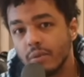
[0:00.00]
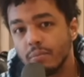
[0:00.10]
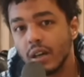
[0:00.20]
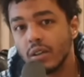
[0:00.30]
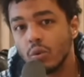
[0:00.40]

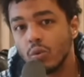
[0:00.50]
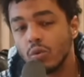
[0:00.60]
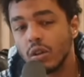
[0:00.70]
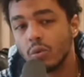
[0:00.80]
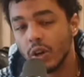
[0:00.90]
But
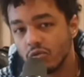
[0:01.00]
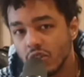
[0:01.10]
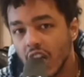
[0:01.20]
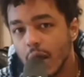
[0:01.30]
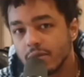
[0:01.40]
when it
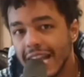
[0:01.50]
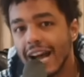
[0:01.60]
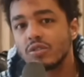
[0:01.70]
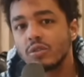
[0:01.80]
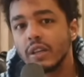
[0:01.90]
really comes
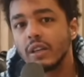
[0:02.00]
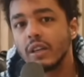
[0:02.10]
down to it,